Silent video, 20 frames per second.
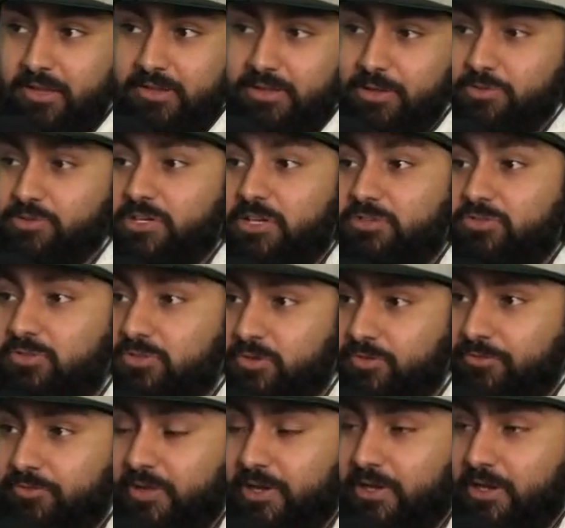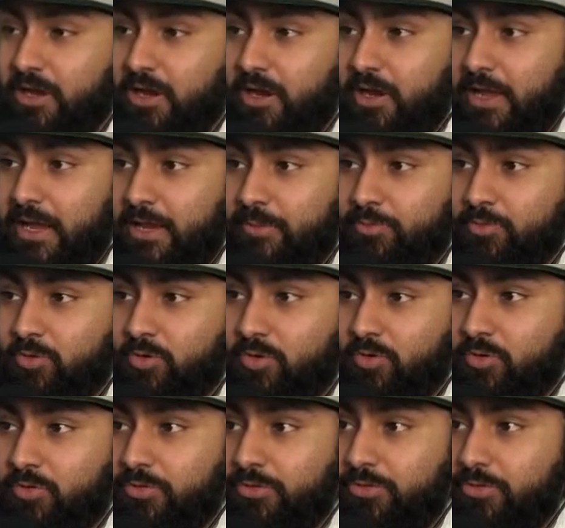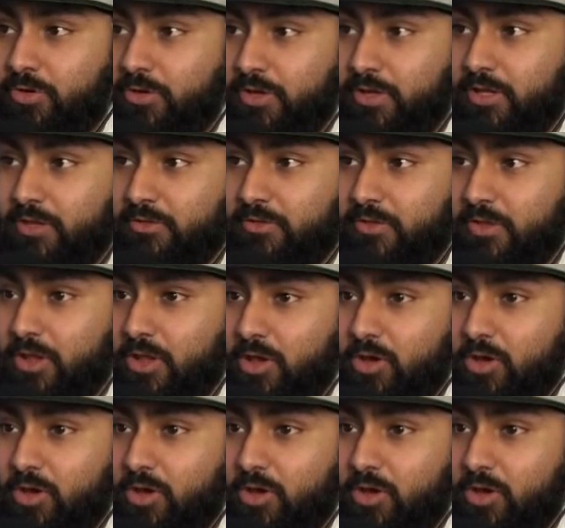They were scheduled to fight April 30th.